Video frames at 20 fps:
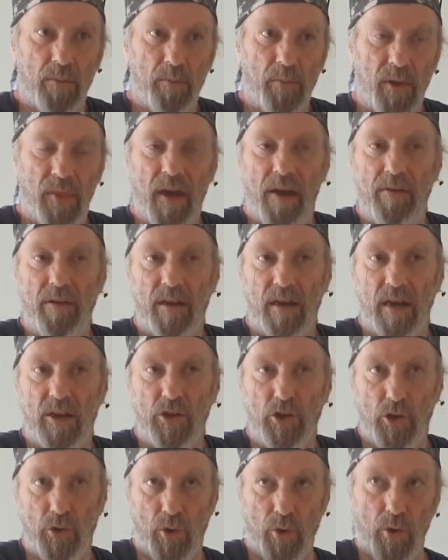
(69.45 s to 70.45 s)
But then yeah.
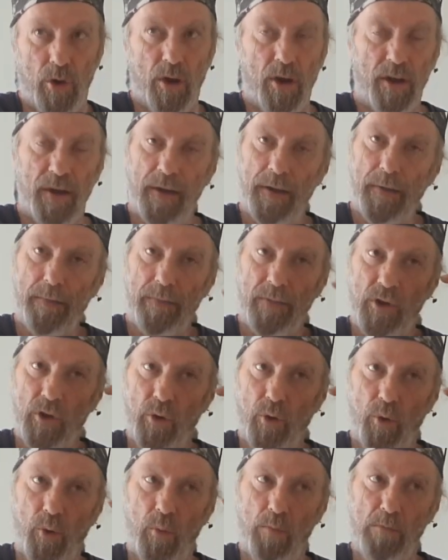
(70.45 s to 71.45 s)
again, you,
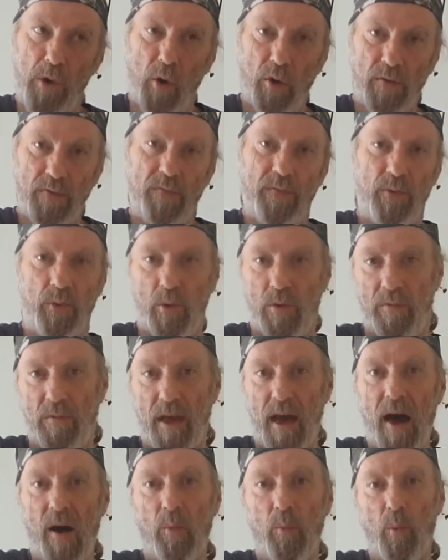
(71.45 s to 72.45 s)
you're mindful of
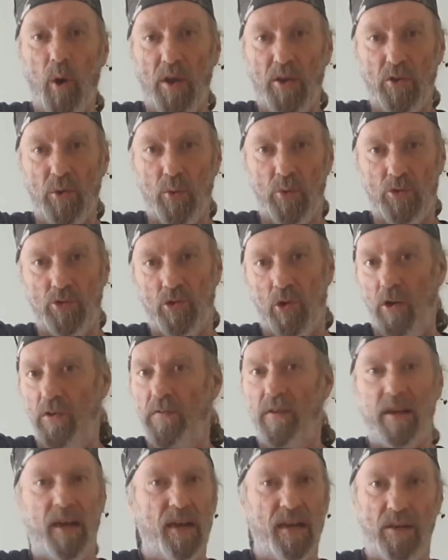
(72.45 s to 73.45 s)
that when you're
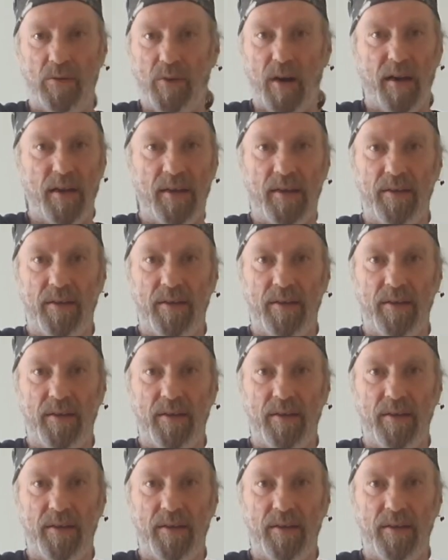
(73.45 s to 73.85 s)
driving anyway.